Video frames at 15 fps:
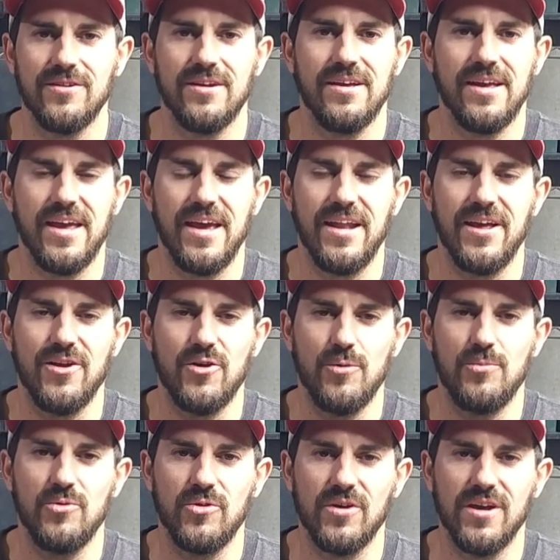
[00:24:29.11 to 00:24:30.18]
And I
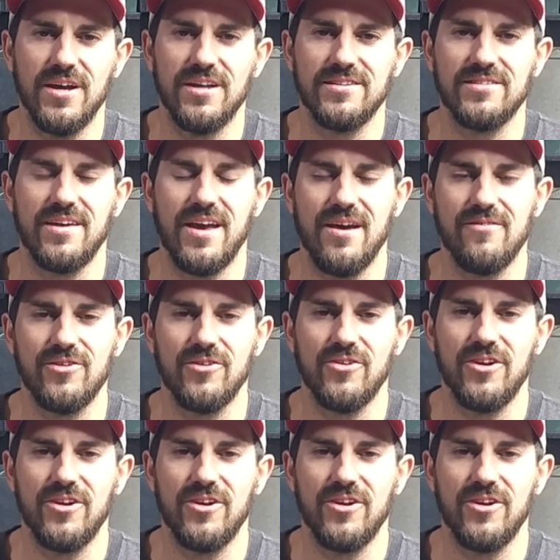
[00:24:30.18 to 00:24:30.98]
hope you guys have a